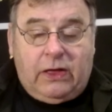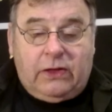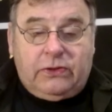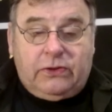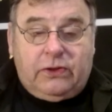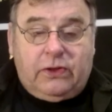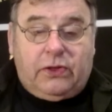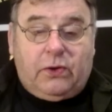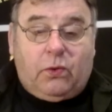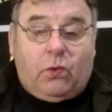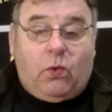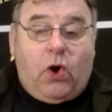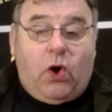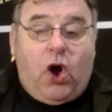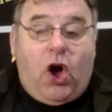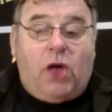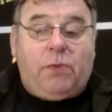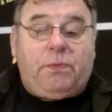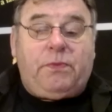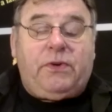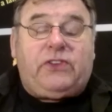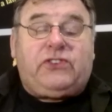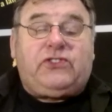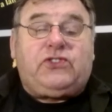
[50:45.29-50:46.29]
To the
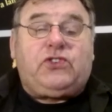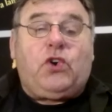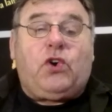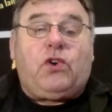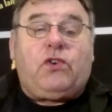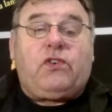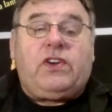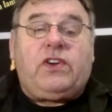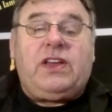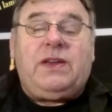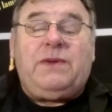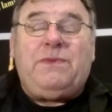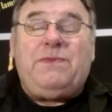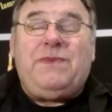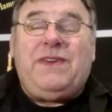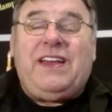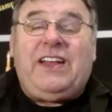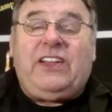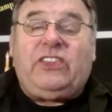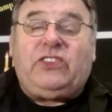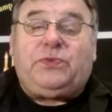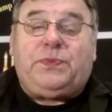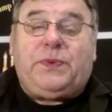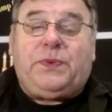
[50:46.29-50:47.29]
world, maturity
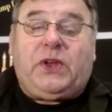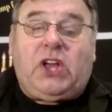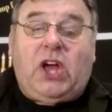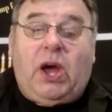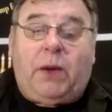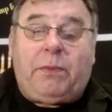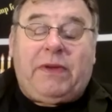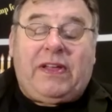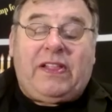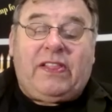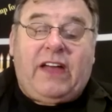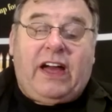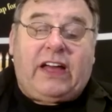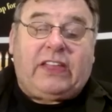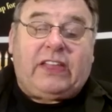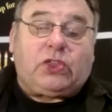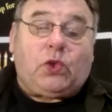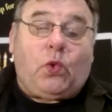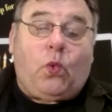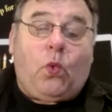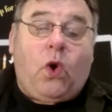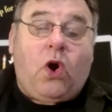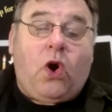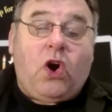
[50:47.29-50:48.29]
means becoming like the
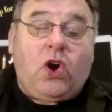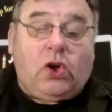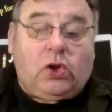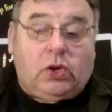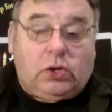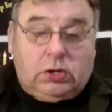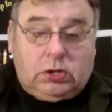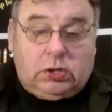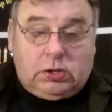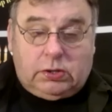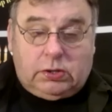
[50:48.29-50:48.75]
world.